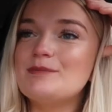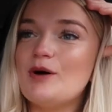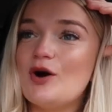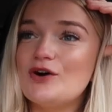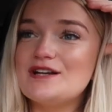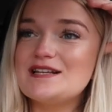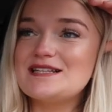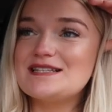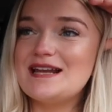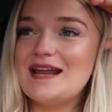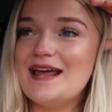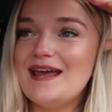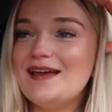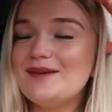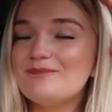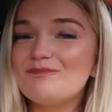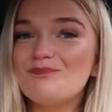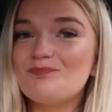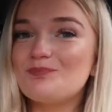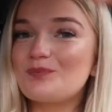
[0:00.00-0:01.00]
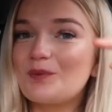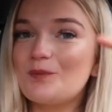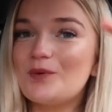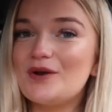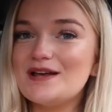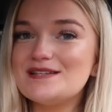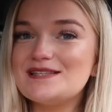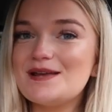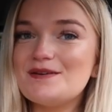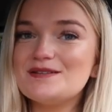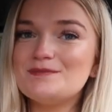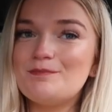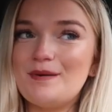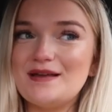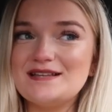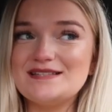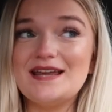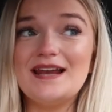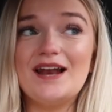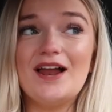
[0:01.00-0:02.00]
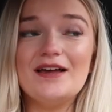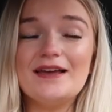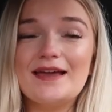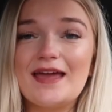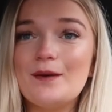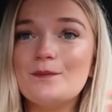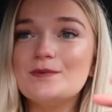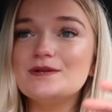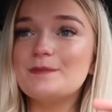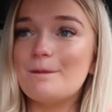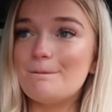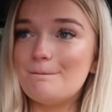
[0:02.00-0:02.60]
but honestly, when I say it was busy, like, it was